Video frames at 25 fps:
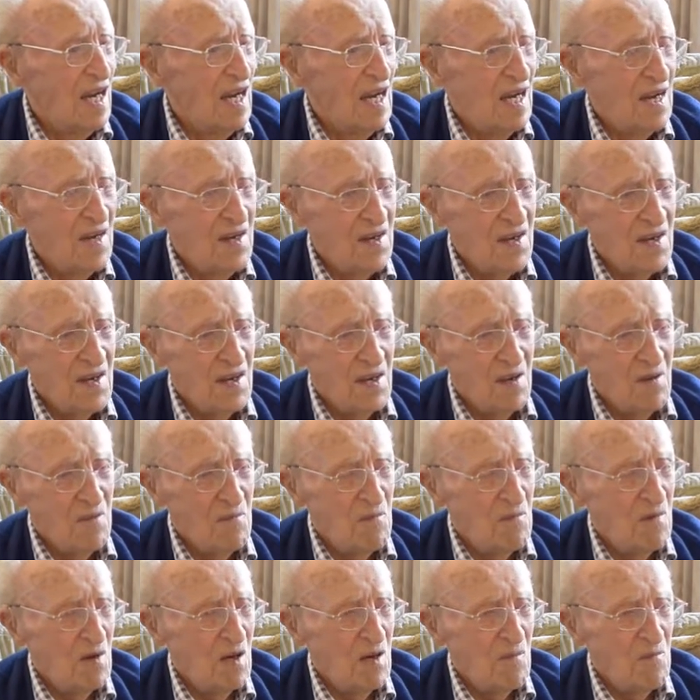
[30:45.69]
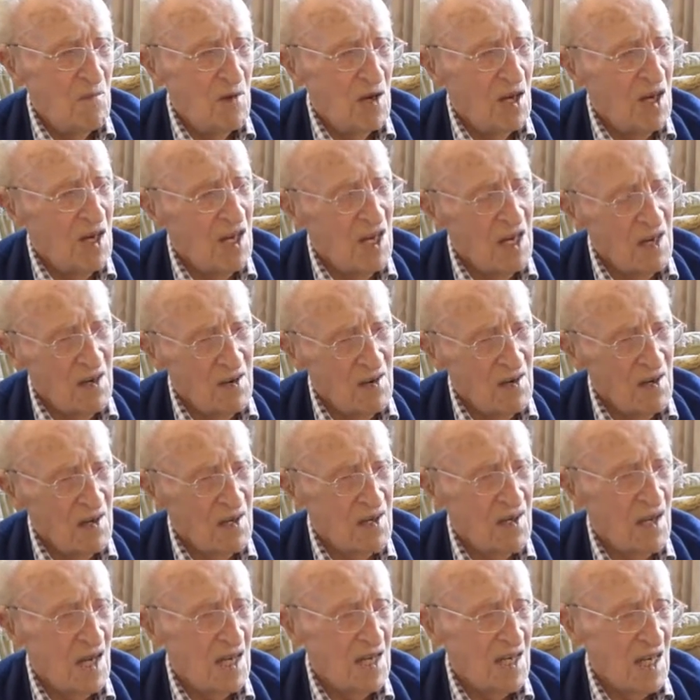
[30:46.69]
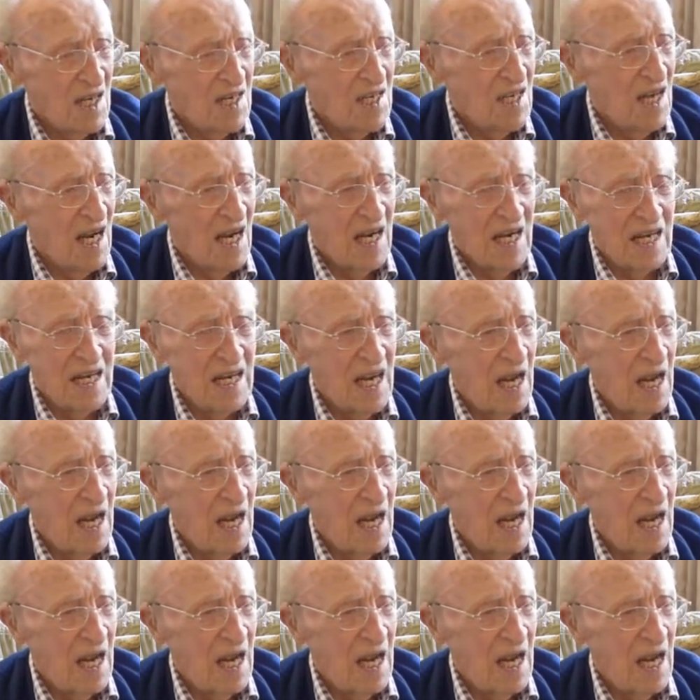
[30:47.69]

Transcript: And um, malaria, as I say,